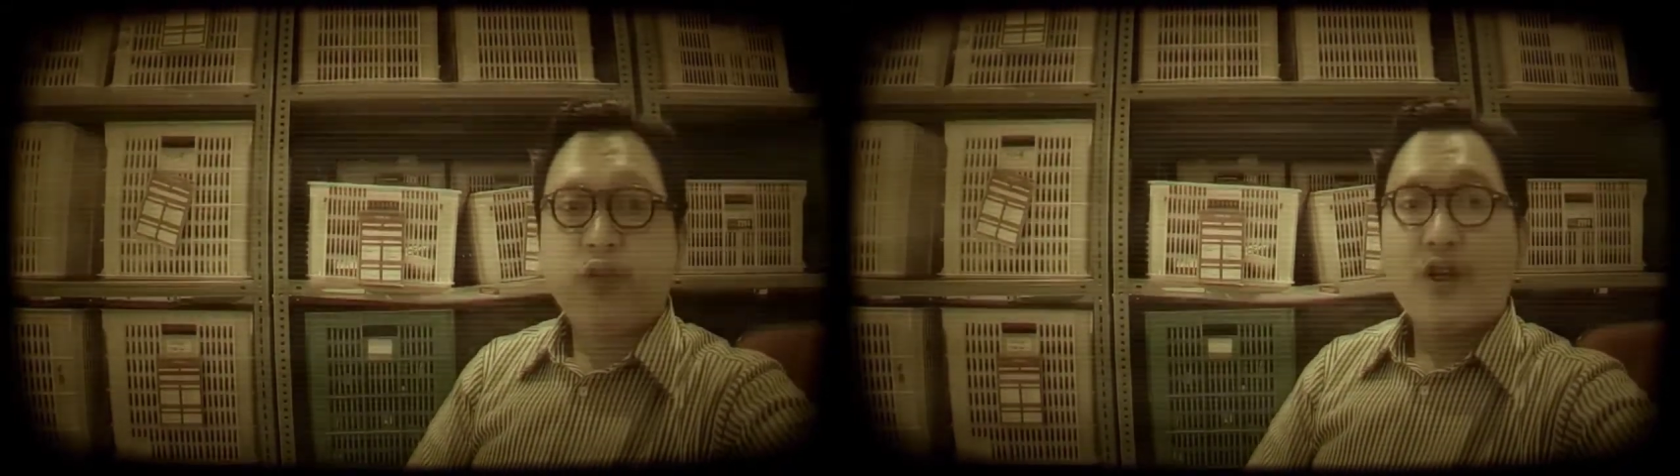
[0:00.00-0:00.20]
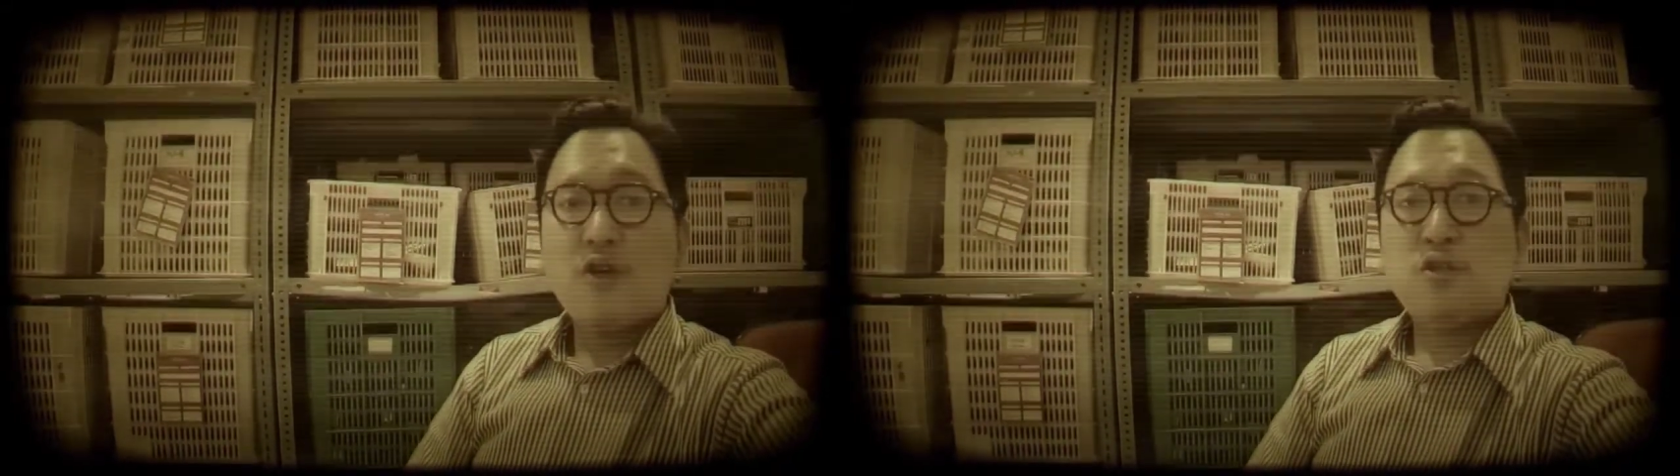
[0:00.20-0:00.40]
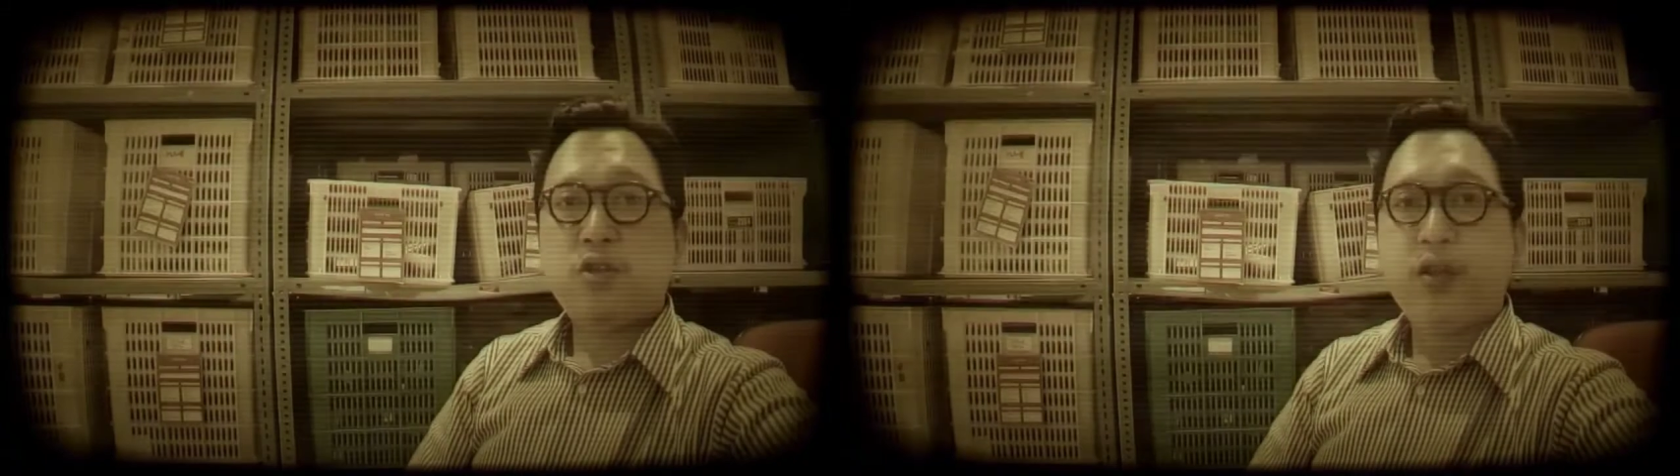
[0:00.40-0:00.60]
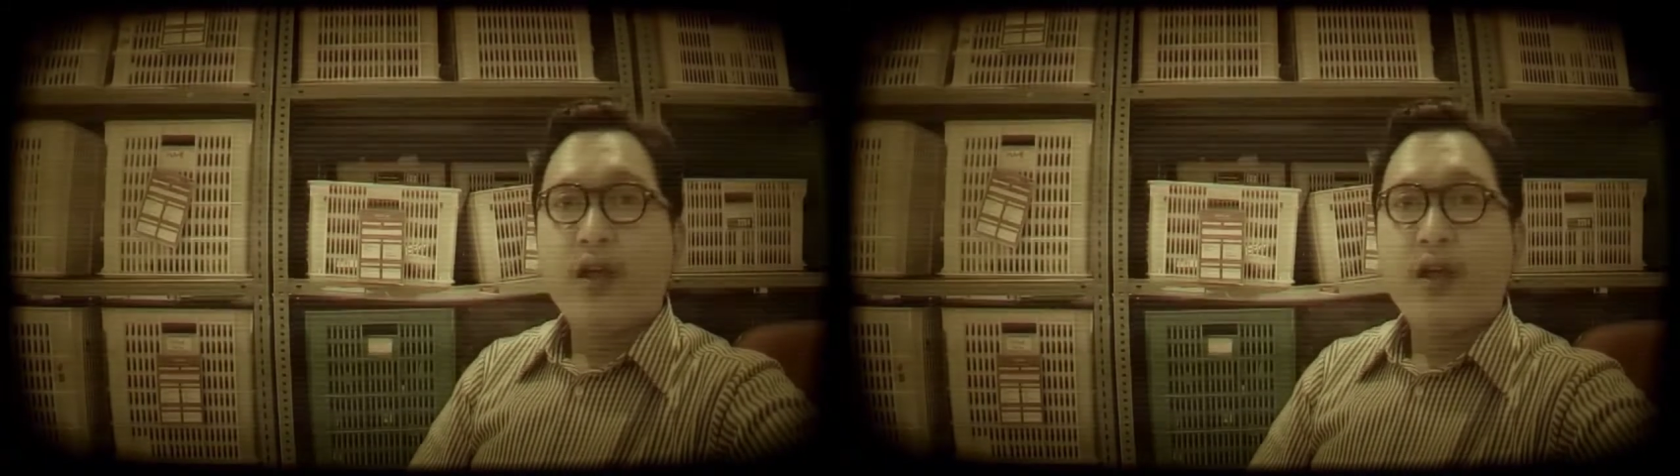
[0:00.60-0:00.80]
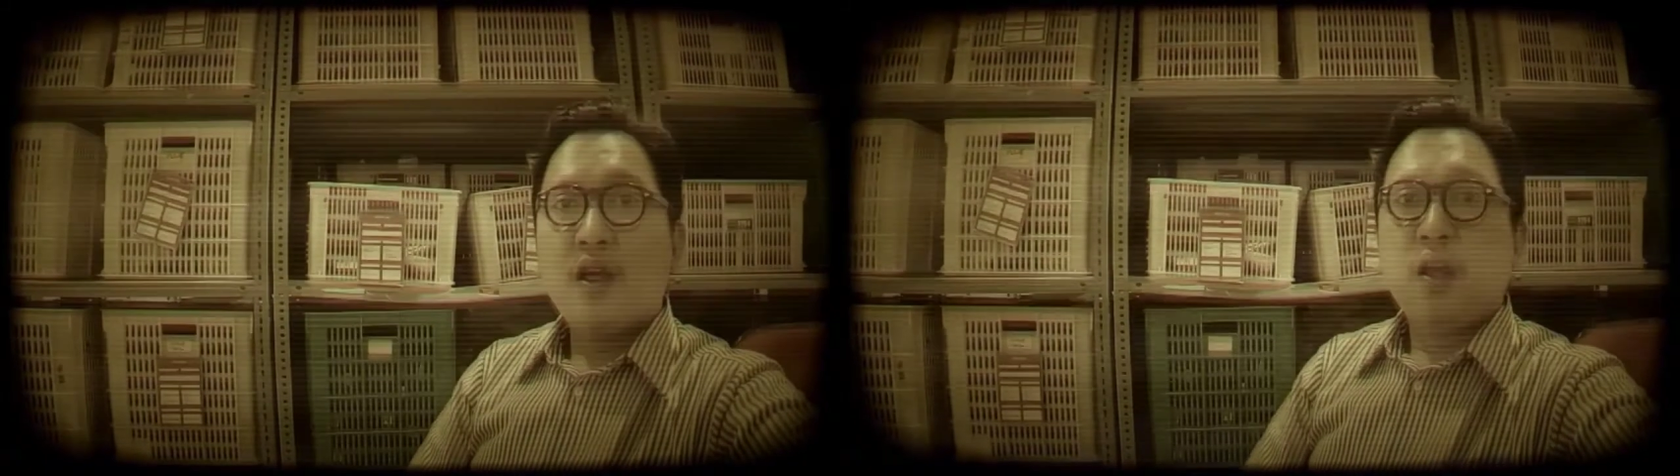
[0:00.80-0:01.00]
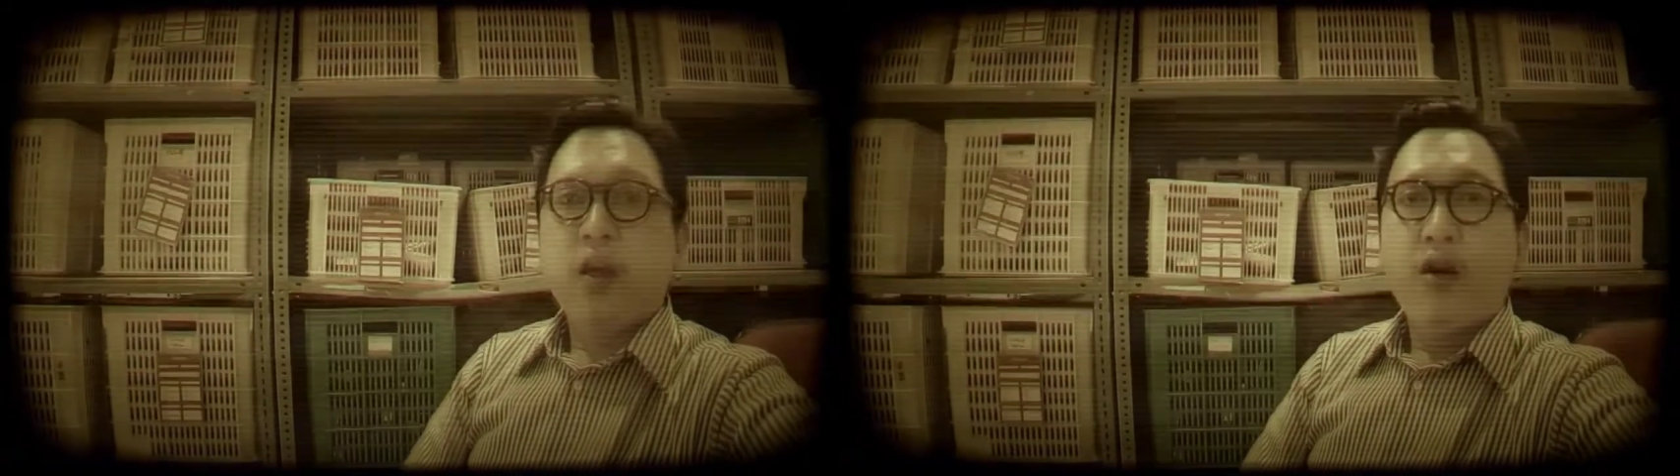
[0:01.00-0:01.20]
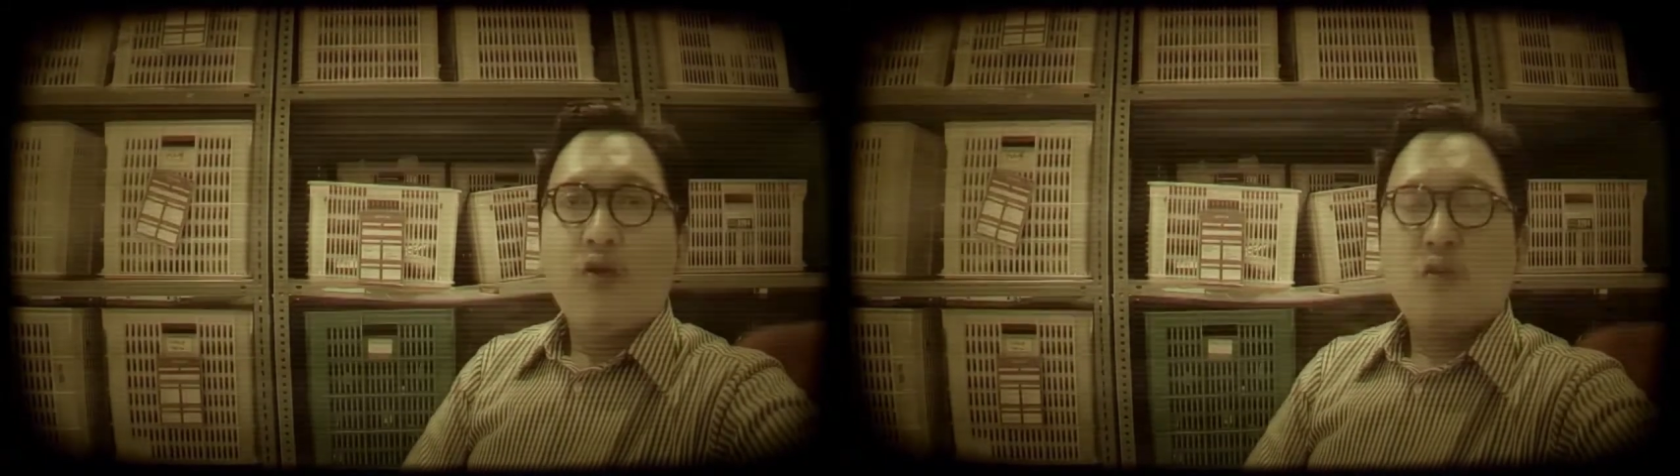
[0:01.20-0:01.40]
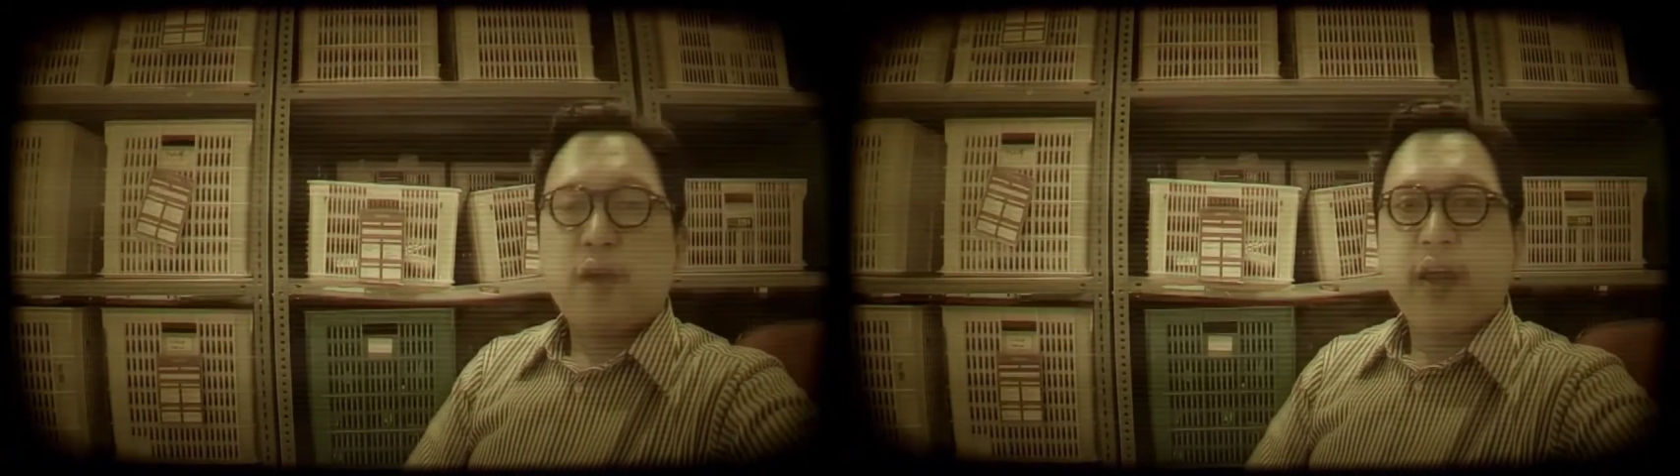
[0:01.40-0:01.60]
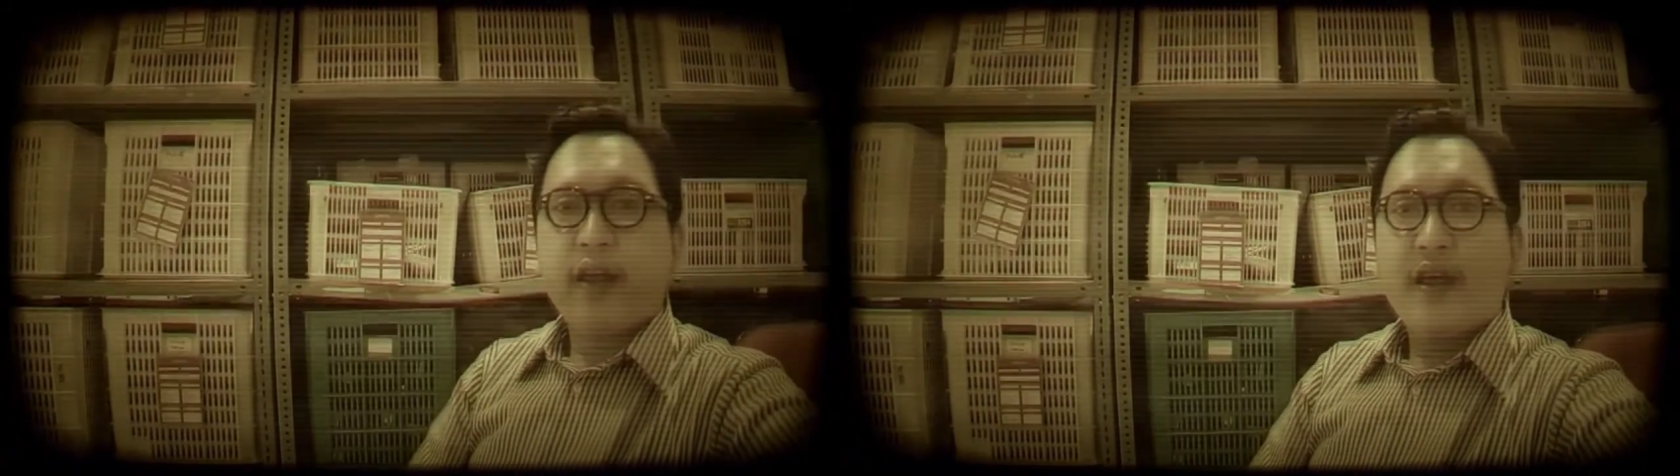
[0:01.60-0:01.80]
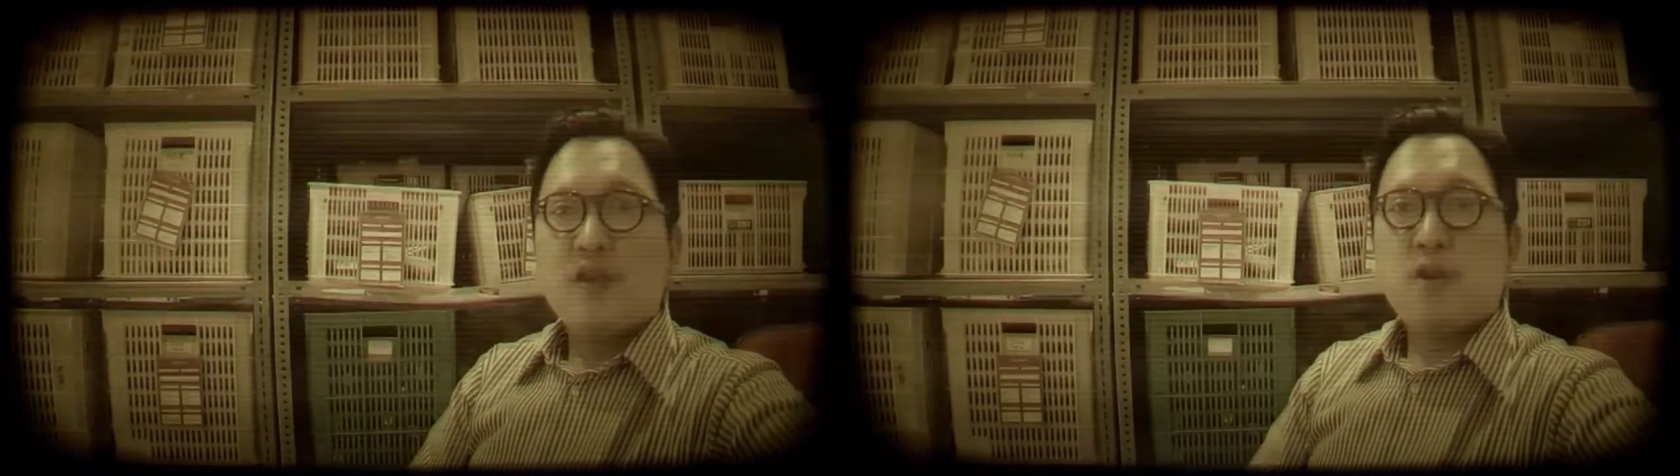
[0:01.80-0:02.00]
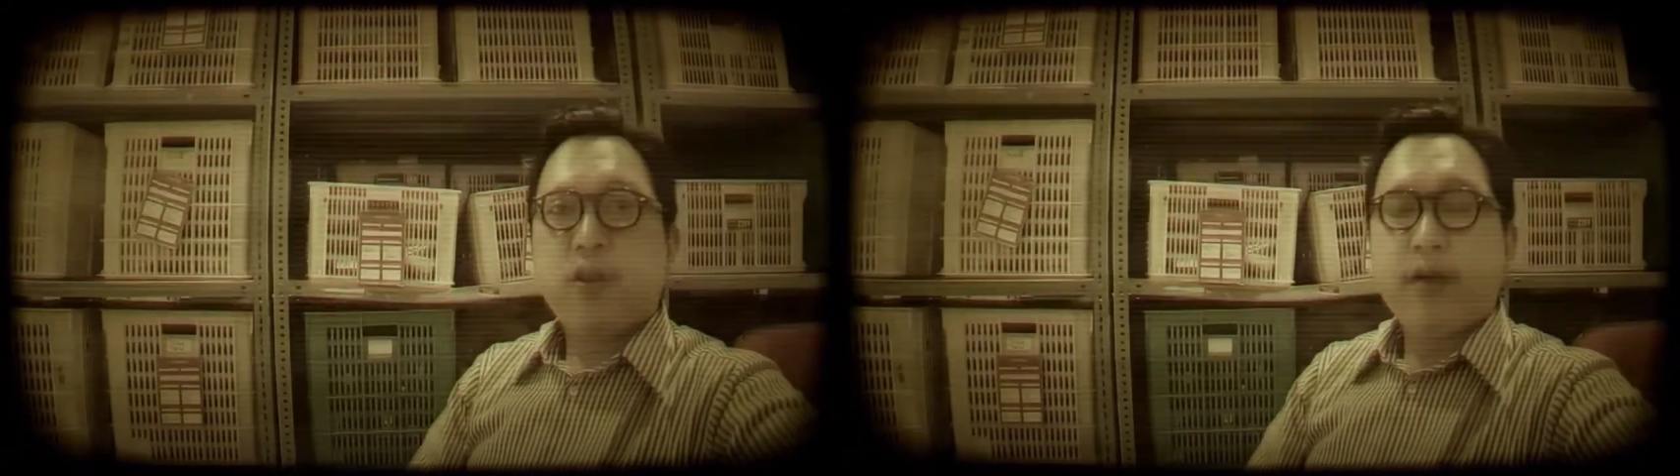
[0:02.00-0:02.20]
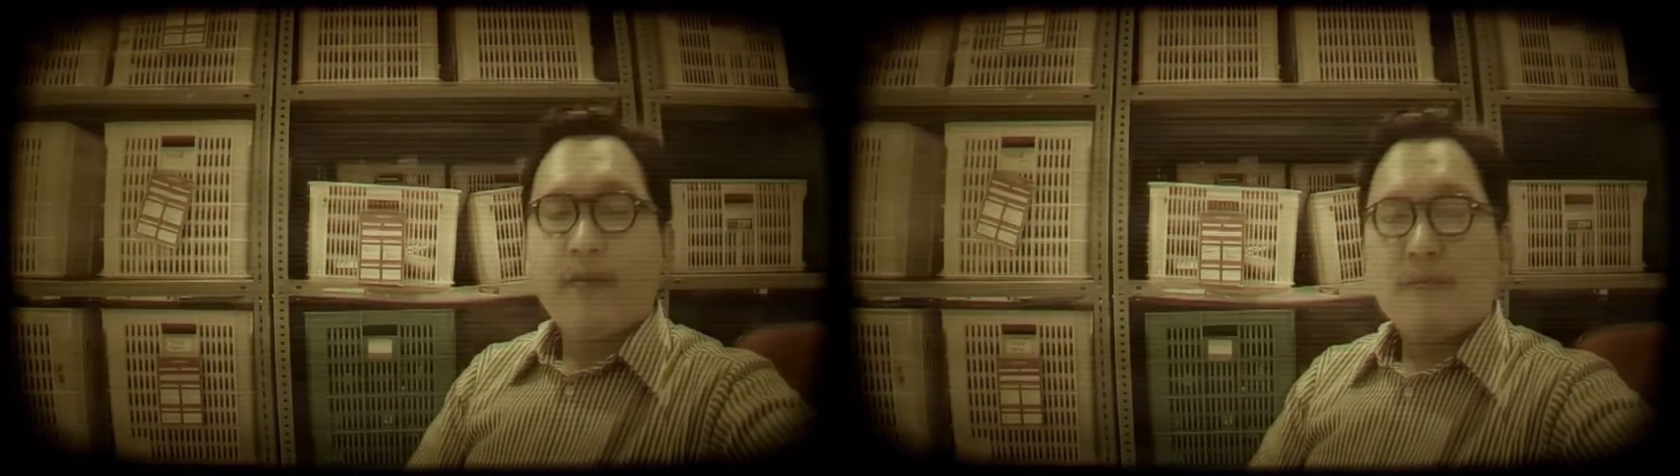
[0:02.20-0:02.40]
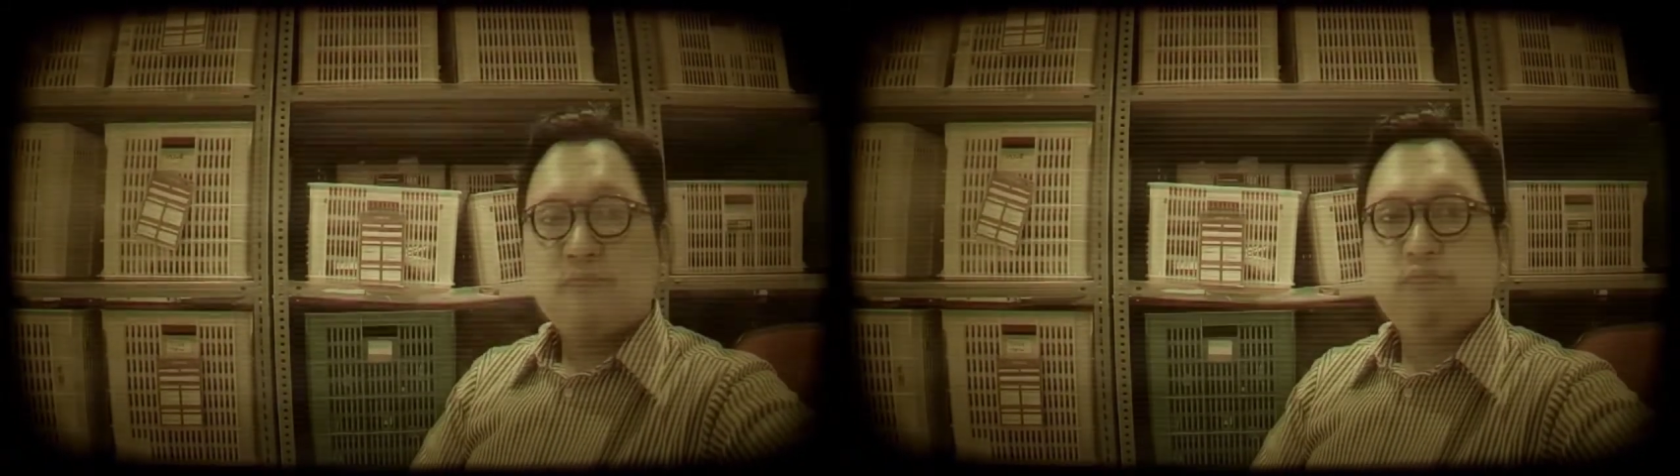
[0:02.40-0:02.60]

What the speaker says: those who can enjoy them.